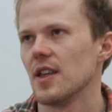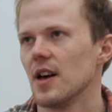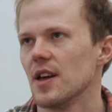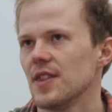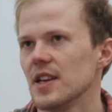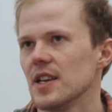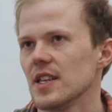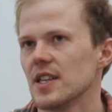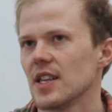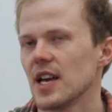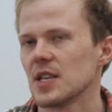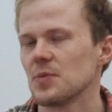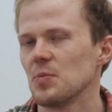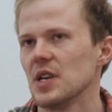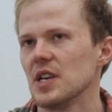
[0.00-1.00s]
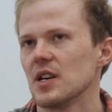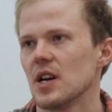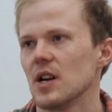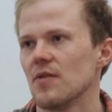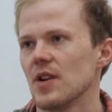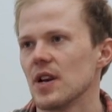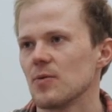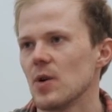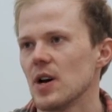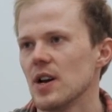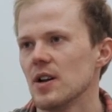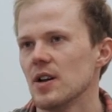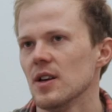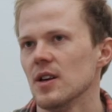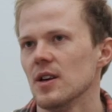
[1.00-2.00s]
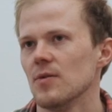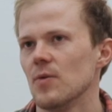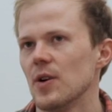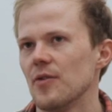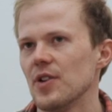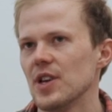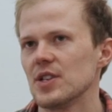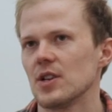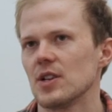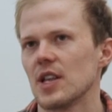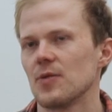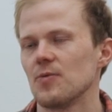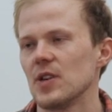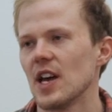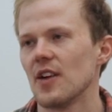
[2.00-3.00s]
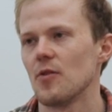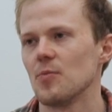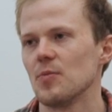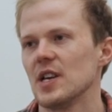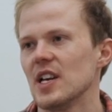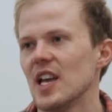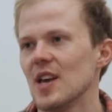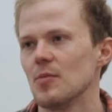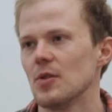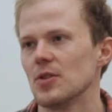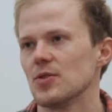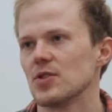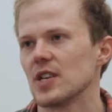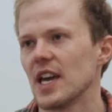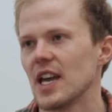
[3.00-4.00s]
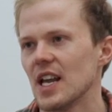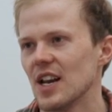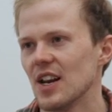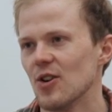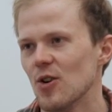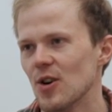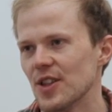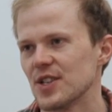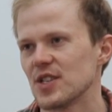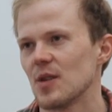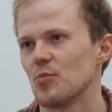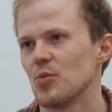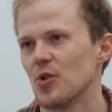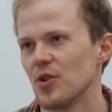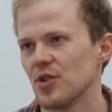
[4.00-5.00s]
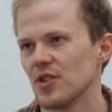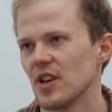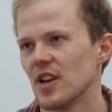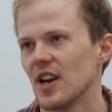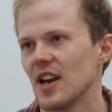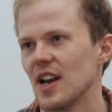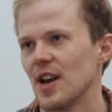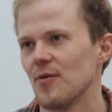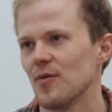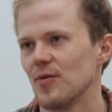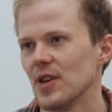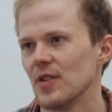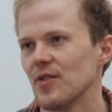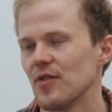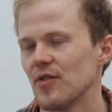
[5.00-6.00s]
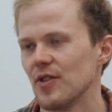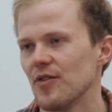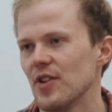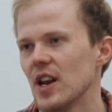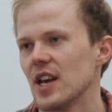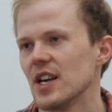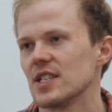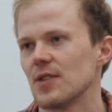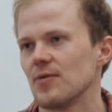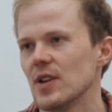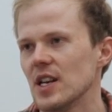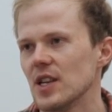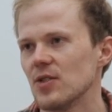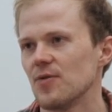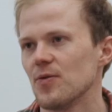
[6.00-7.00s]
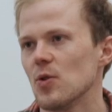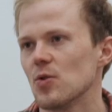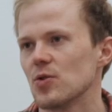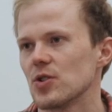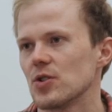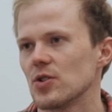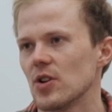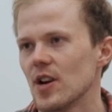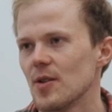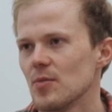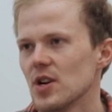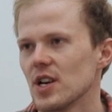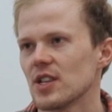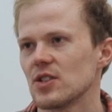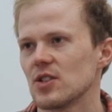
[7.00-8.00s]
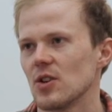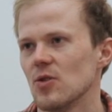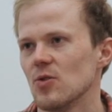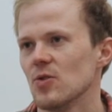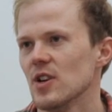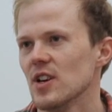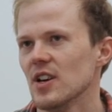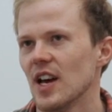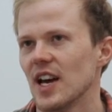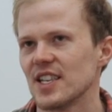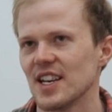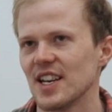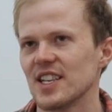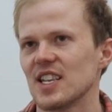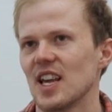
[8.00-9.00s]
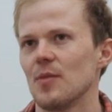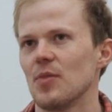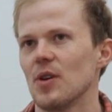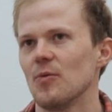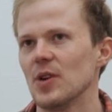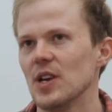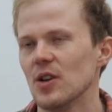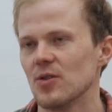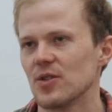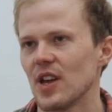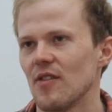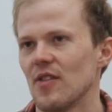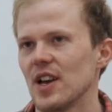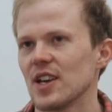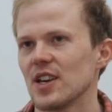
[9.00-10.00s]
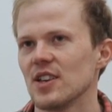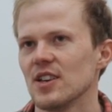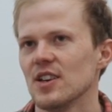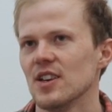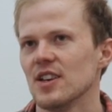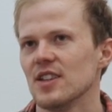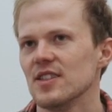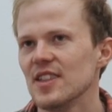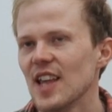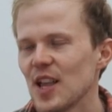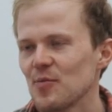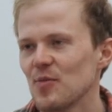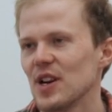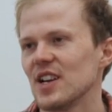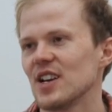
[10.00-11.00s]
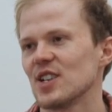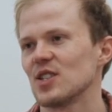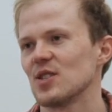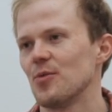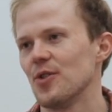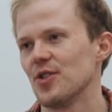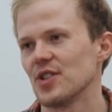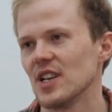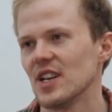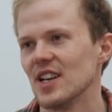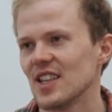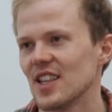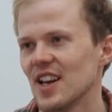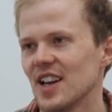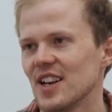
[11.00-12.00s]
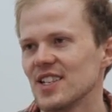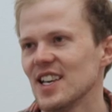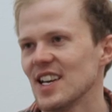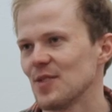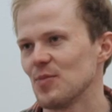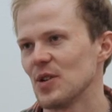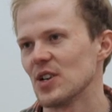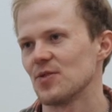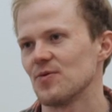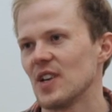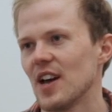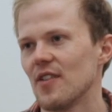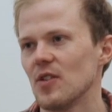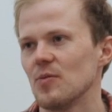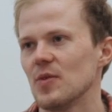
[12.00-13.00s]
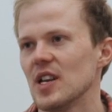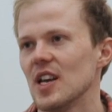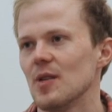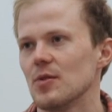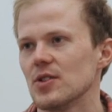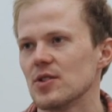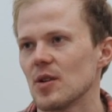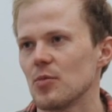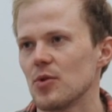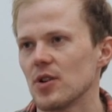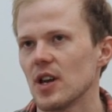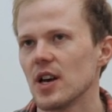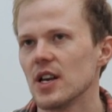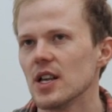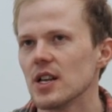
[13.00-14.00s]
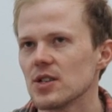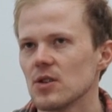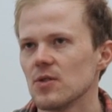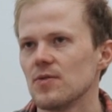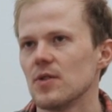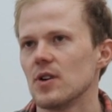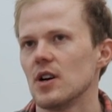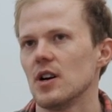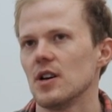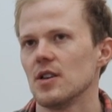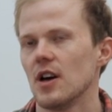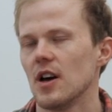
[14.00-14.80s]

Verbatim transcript: I, I think it has been kind of like one one reason that we haven't been able to scale all the support, uh, and we definitely realized we need to focus on certain markets. So, as an example, we don't have like a that many customers in Netherlands yet because we haven't been able to support Ideal so far.